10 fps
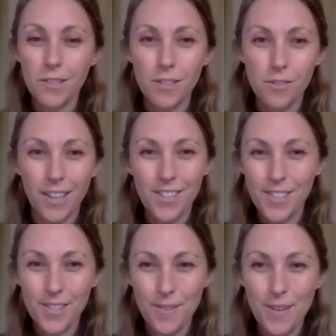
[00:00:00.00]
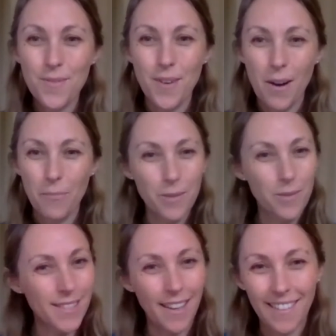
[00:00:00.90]
did you actually screen through? How big
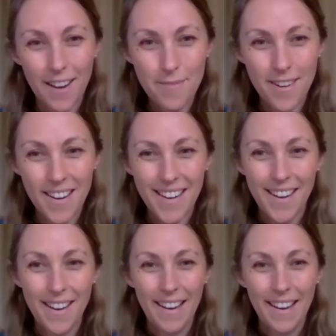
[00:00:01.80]
was that library?